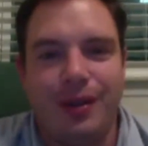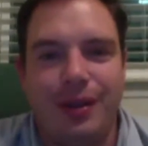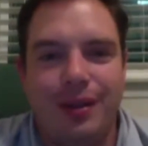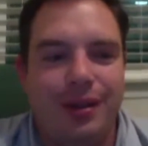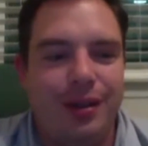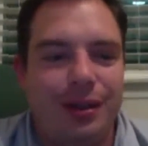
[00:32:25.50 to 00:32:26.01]

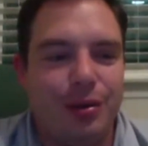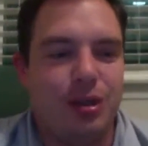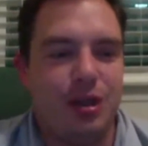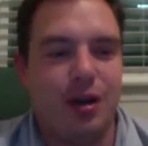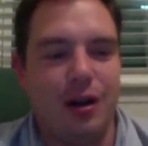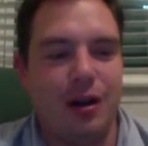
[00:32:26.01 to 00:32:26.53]
you know,
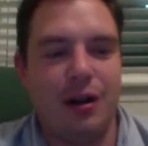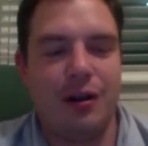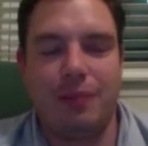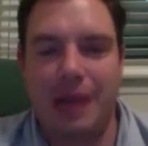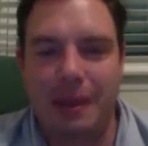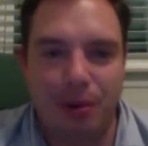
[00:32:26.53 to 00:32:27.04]
young
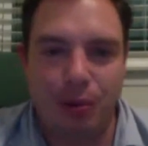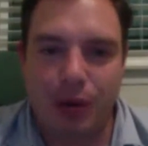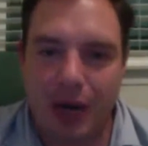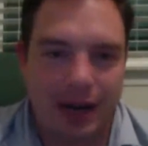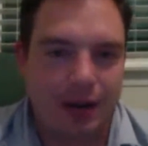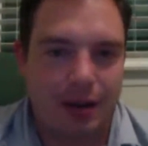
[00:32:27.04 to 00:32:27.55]
people right
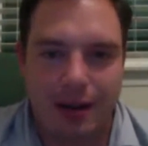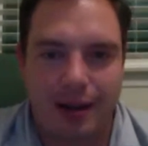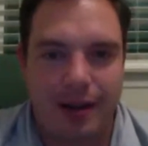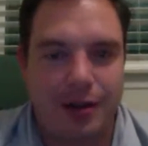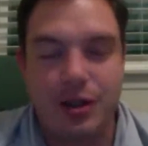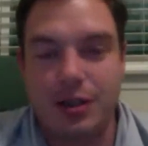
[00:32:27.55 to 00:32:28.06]
out of
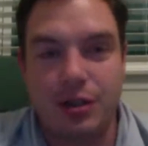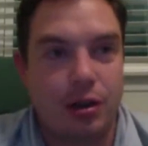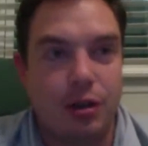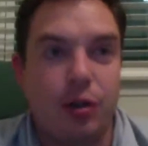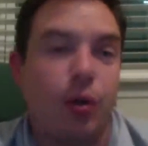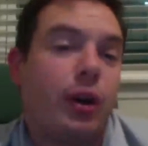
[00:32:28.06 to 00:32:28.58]
college. These aren't
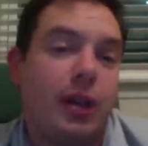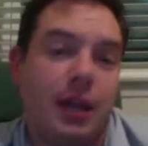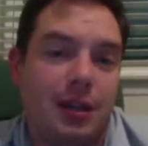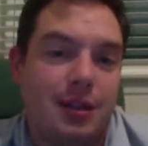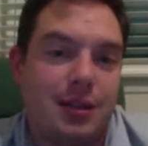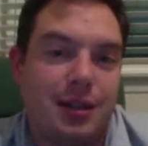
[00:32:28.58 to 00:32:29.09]
your
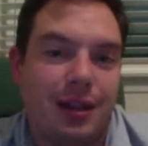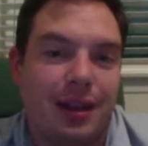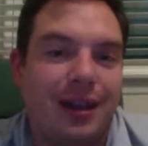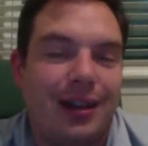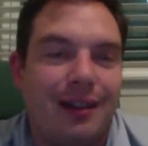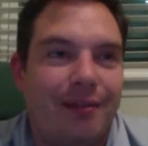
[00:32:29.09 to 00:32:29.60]
kids.
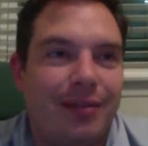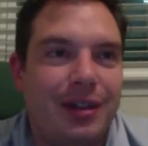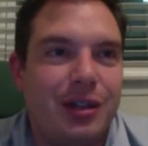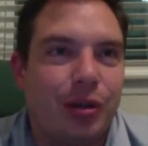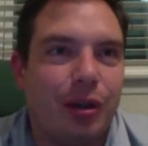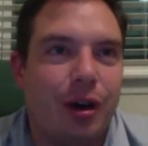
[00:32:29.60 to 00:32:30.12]
Like, these
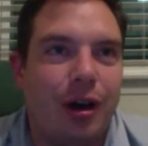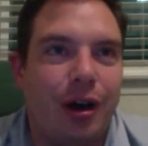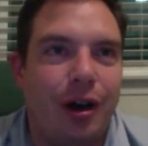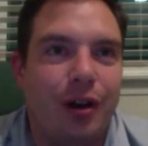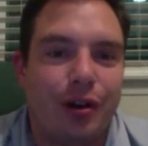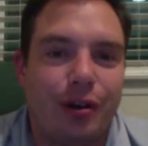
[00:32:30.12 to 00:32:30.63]
are
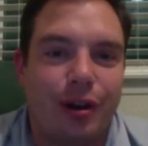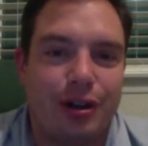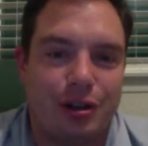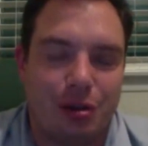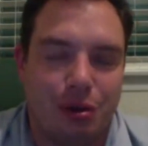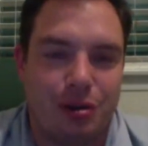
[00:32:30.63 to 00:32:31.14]
other
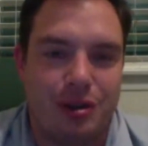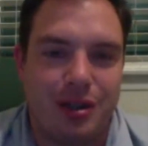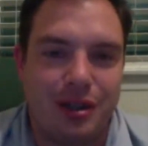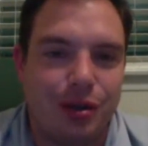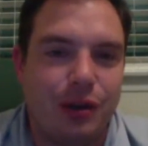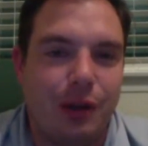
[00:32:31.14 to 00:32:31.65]
adults. These
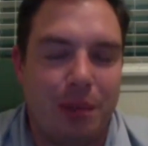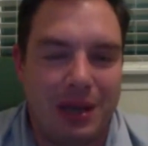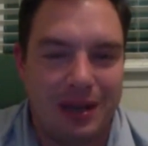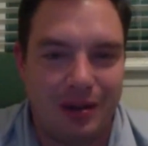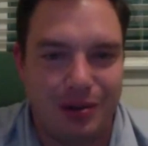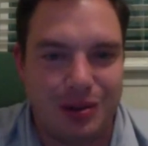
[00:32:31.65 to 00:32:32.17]
are your
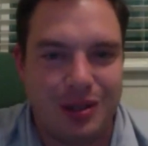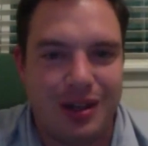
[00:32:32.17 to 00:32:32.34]
peers.